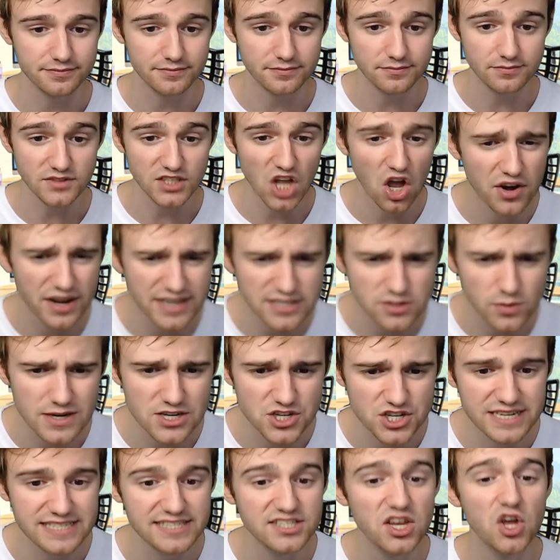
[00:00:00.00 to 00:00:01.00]
Our next question
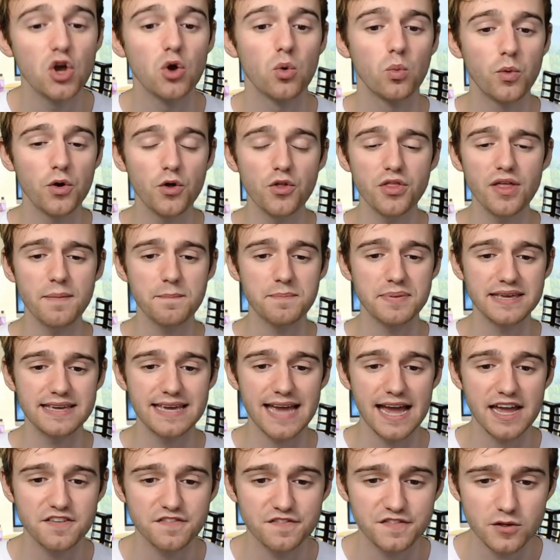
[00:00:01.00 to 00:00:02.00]
is, will there be
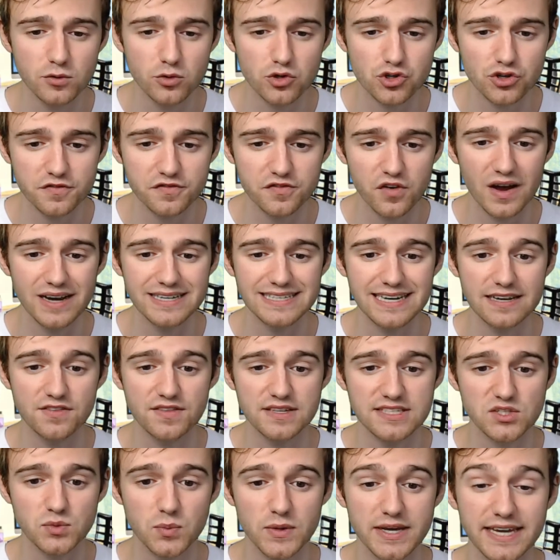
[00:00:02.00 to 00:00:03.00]
a Future Friday
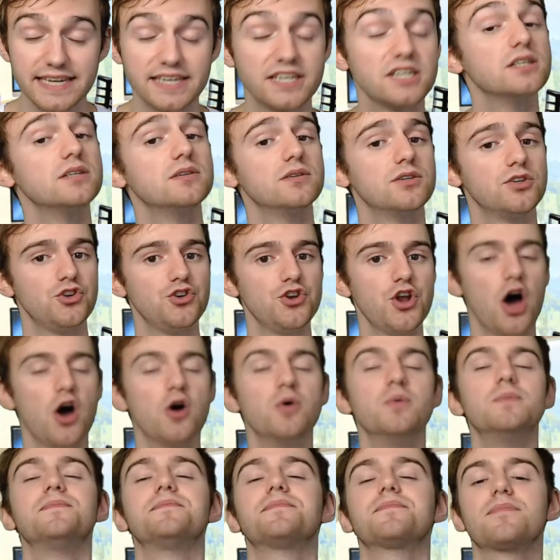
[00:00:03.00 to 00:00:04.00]
this week? No.
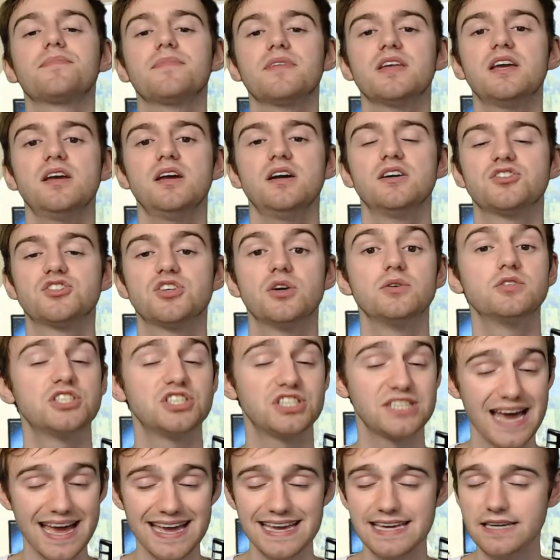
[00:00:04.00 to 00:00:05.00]
So
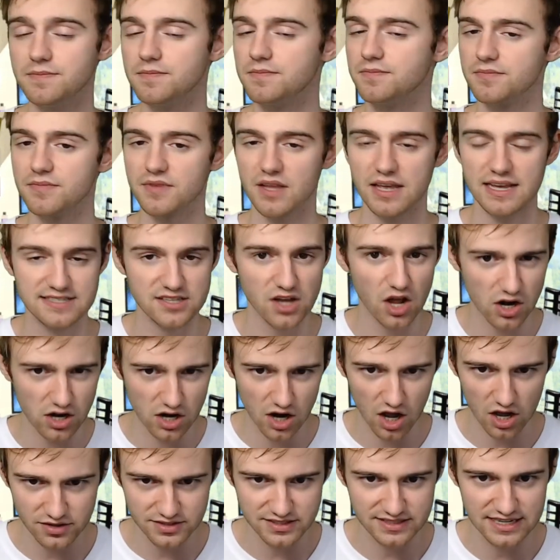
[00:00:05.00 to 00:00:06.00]
today is our
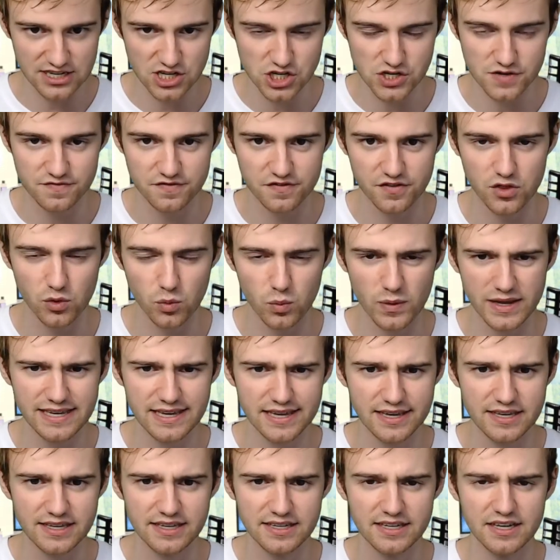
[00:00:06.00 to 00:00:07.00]
last session for the
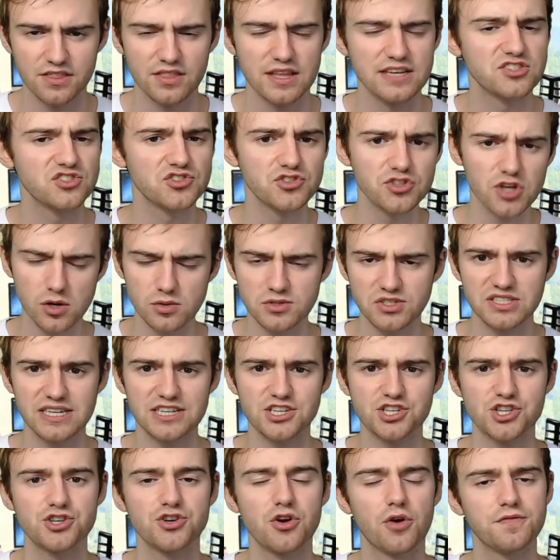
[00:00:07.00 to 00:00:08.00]
week. There's no
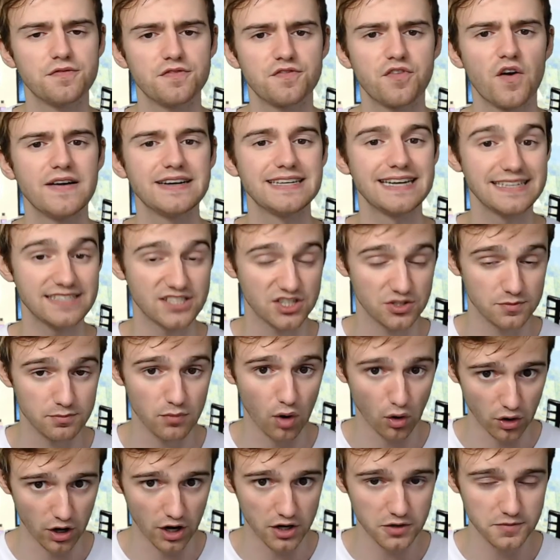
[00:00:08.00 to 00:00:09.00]
session on Friday
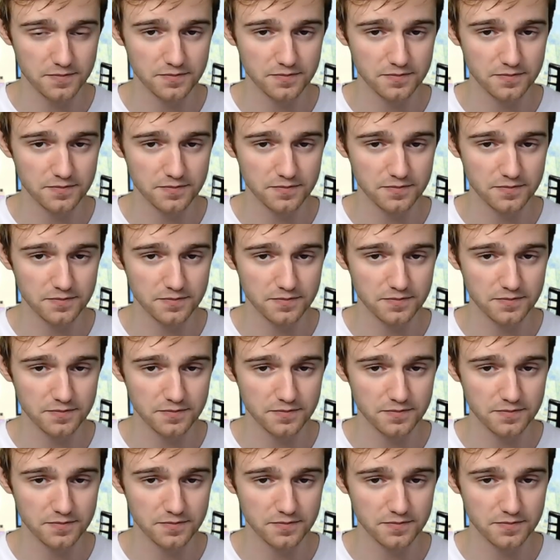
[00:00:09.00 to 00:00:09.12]
tomorrow,